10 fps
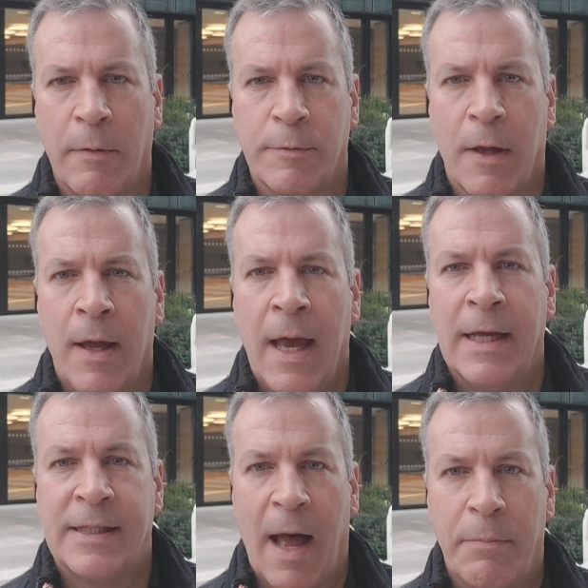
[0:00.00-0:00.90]

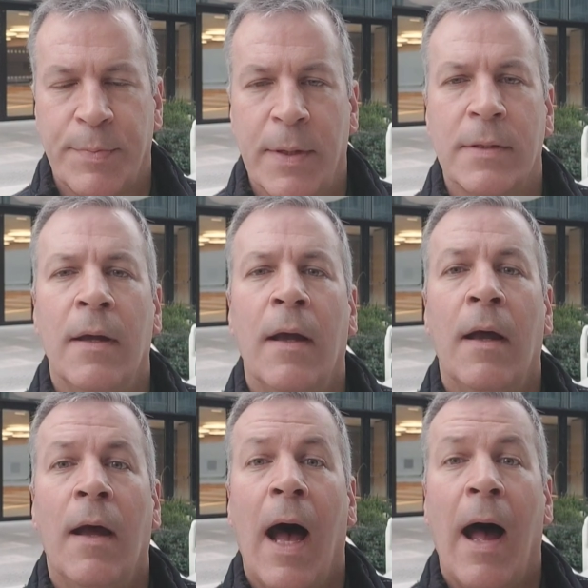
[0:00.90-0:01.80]
establishment,
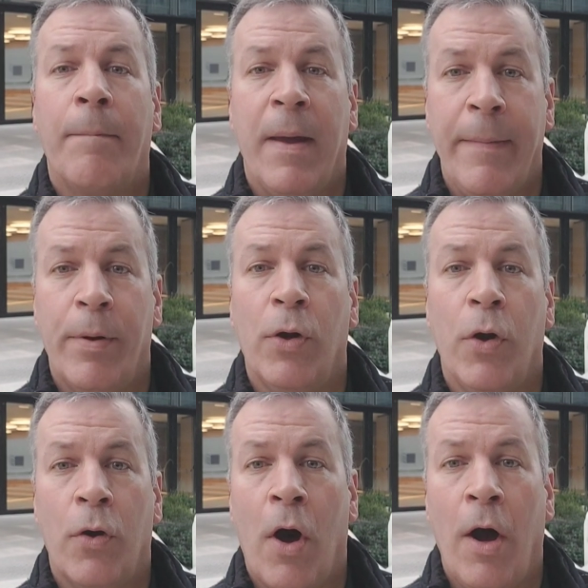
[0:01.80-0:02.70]
at people
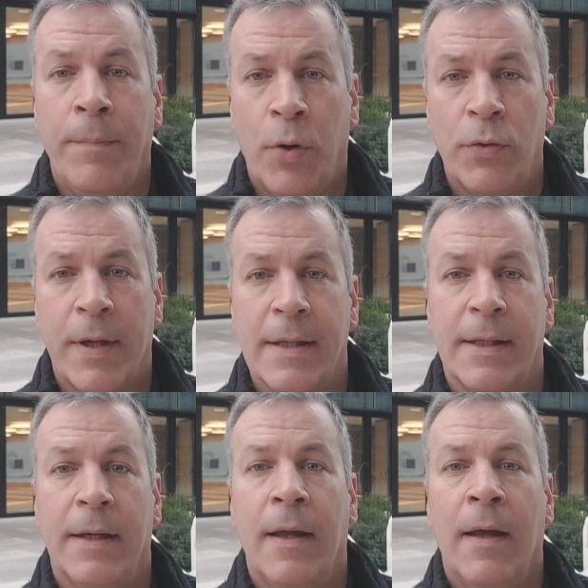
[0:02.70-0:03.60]
who are out
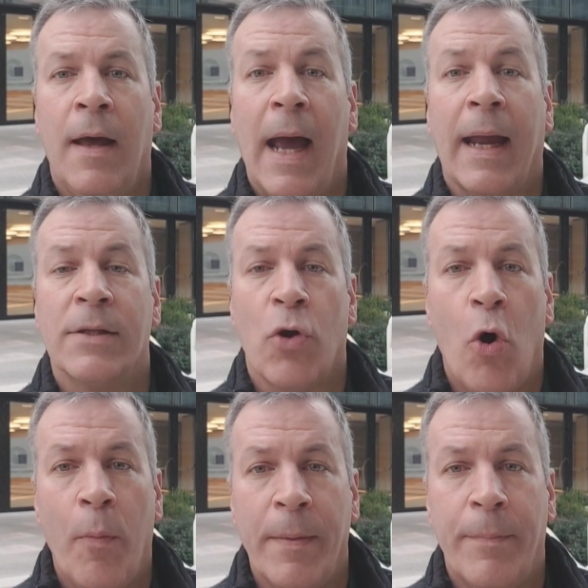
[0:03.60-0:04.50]
protesting against
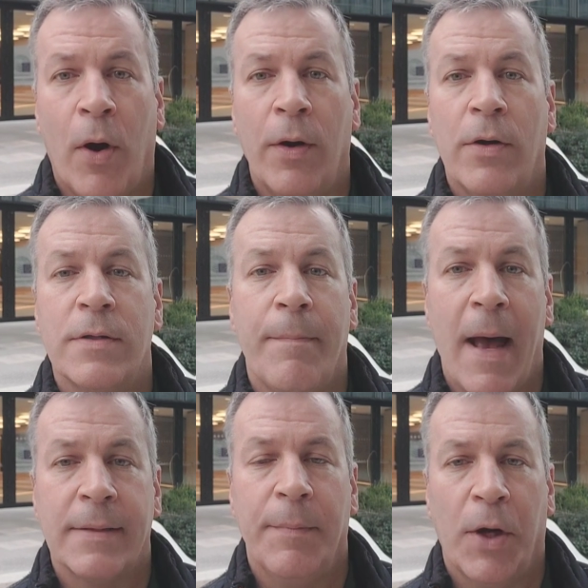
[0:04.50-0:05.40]
open borders and
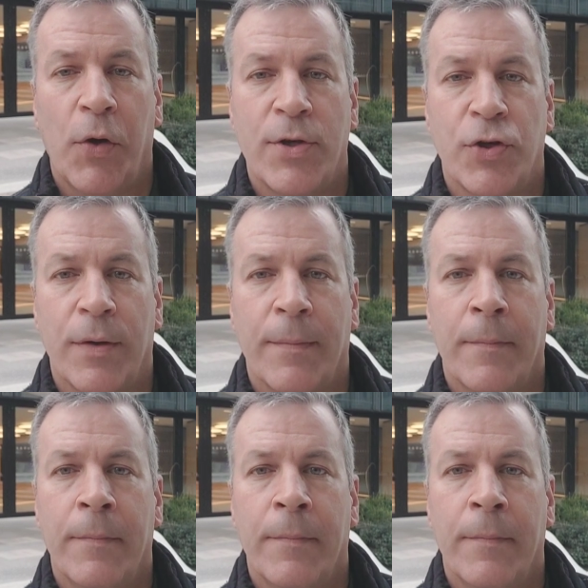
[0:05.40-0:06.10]
mass immigration.